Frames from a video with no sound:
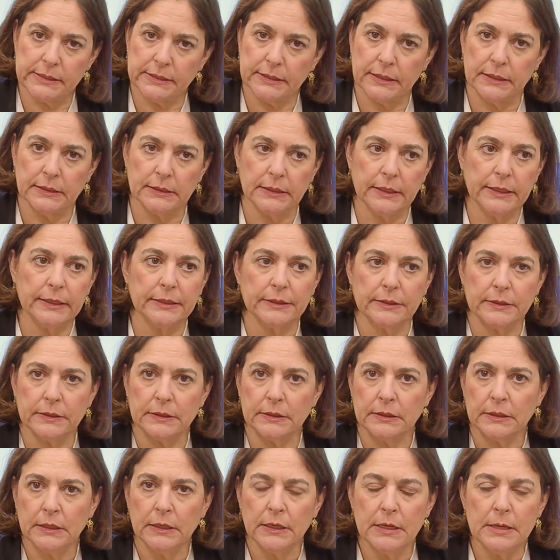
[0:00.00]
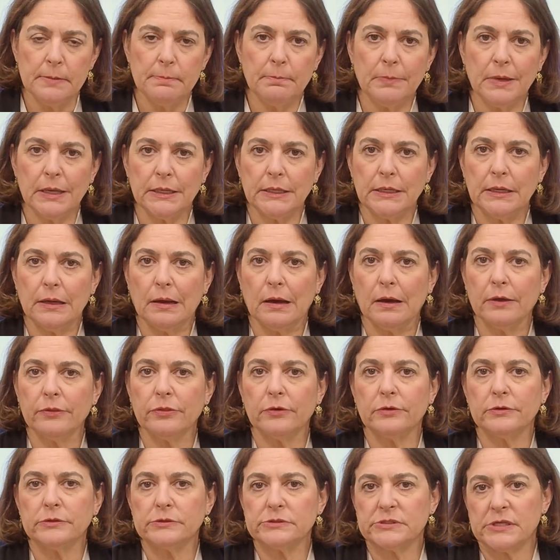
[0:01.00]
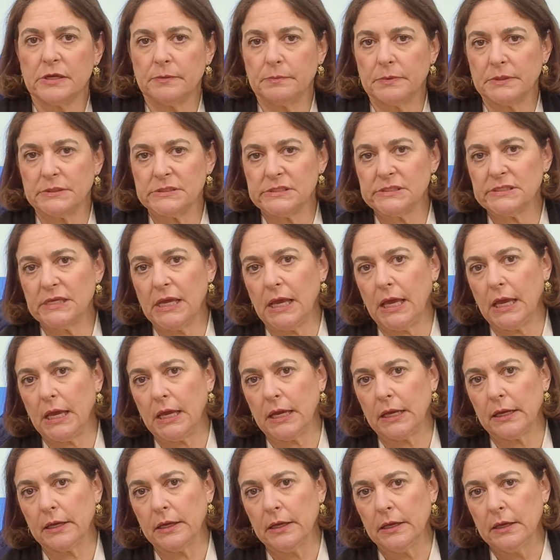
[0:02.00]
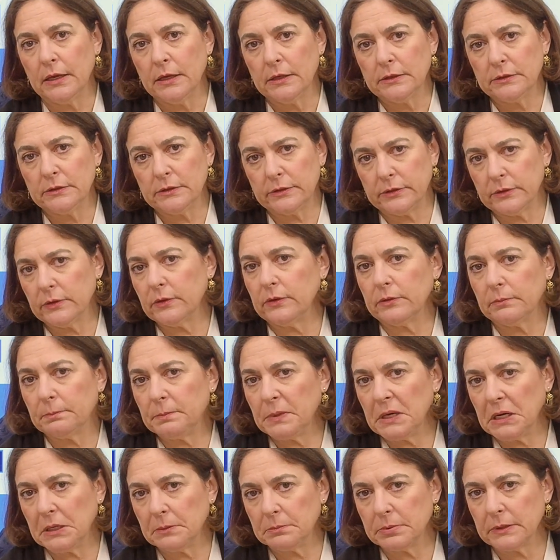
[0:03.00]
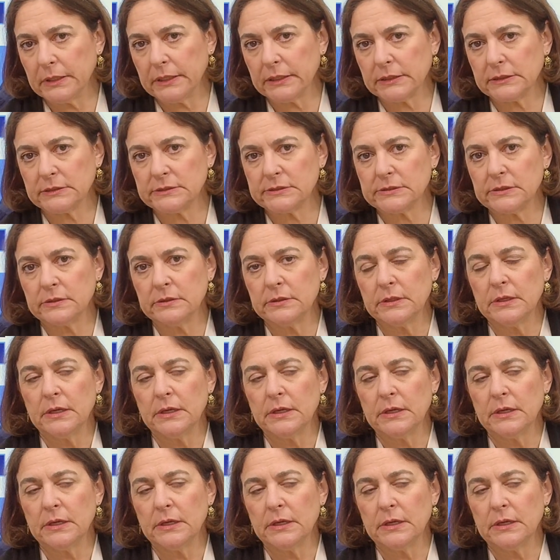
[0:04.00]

and then later many others have been saying to their own publics.